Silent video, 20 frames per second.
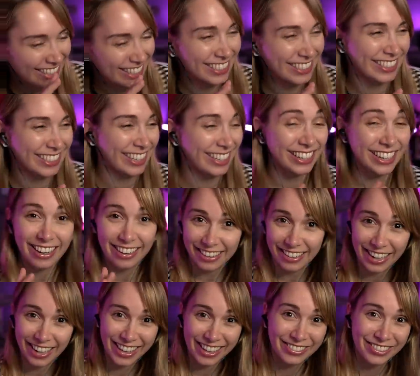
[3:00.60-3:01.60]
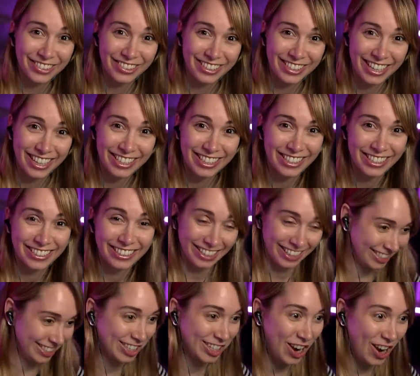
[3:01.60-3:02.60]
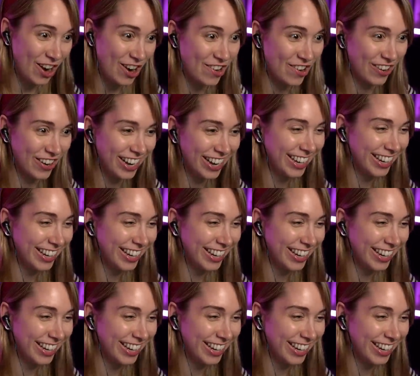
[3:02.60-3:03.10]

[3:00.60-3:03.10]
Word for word: Dog's like, now that I have your attention, let's go.